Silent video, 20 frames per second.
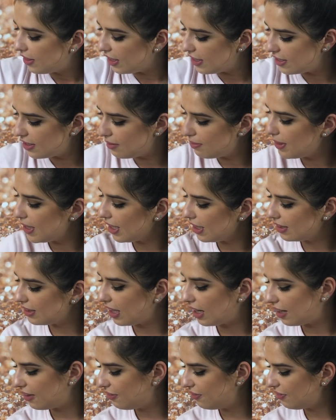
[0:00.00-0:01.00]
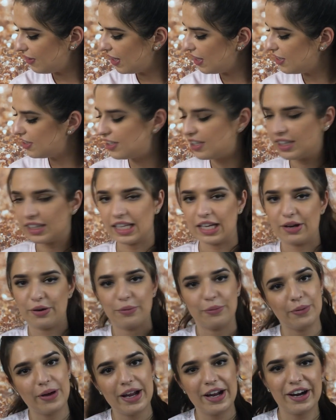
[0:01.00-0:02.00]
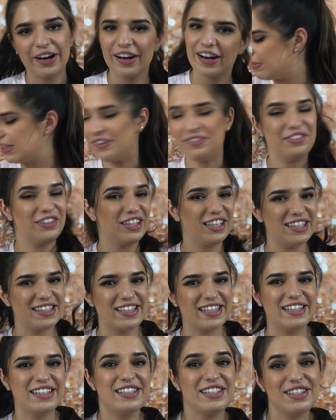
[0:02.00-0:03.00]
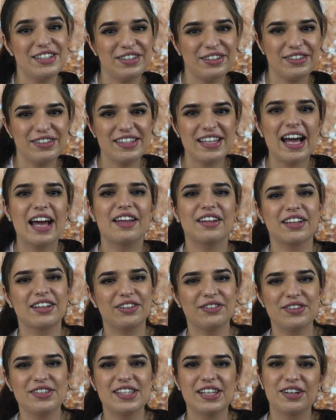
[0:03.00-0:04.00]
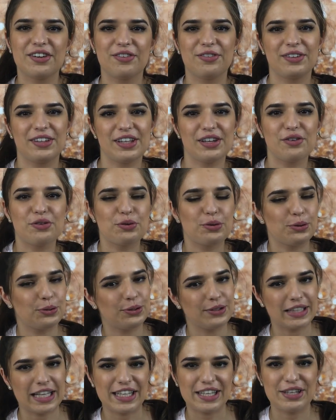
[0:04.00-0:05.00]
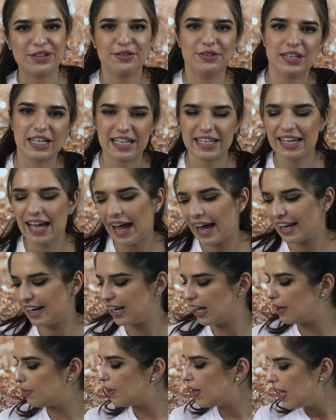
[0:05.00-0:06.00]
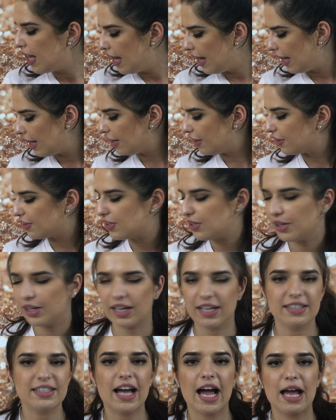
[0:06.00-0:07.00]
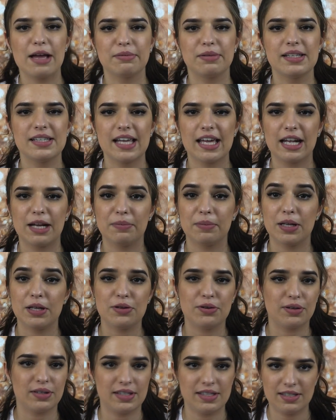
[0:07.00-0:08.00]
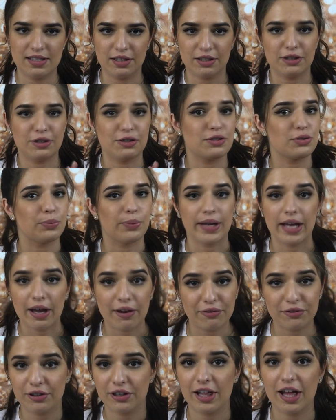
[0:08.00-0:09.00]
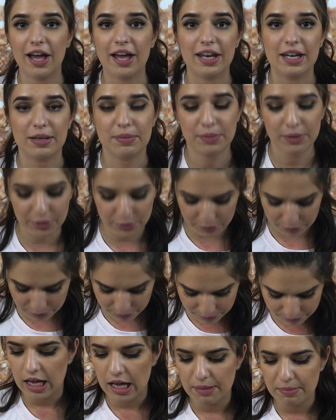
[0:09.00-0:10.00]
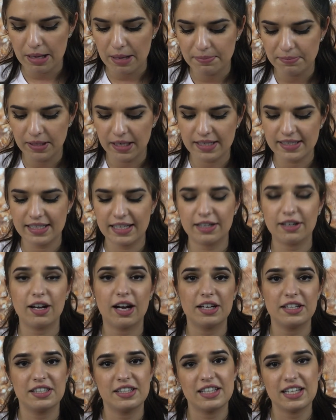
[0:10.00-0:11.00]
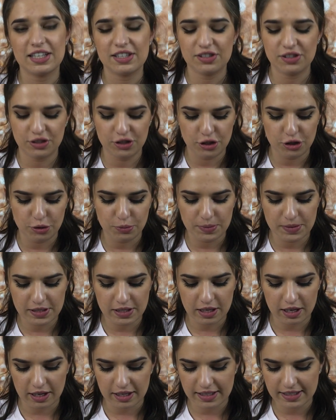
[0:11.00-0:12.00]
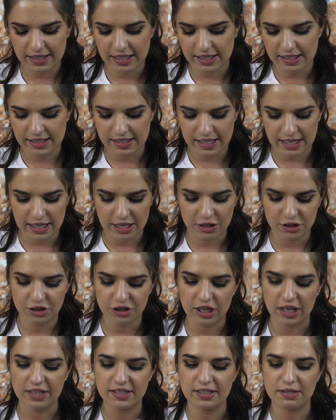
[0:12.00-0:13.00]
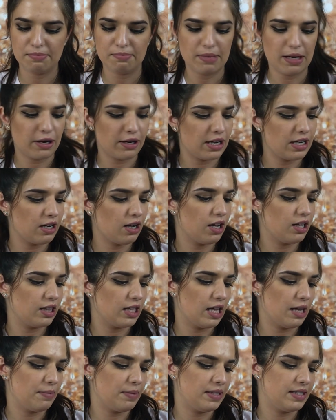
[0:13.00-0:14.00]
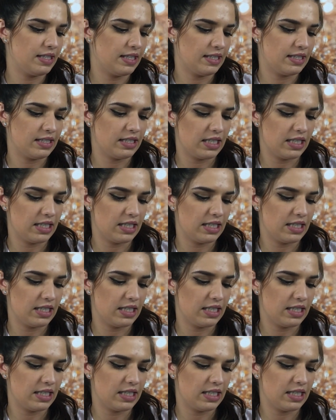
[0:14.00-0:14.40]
this will be a lot of fun to like wear. I'm definitely excited to use that. I thought that was like a really cool, like unique item, and also like a timeless item that you could still use way after the honeymoon. Up next, I got these tube socks that say just married on them. It says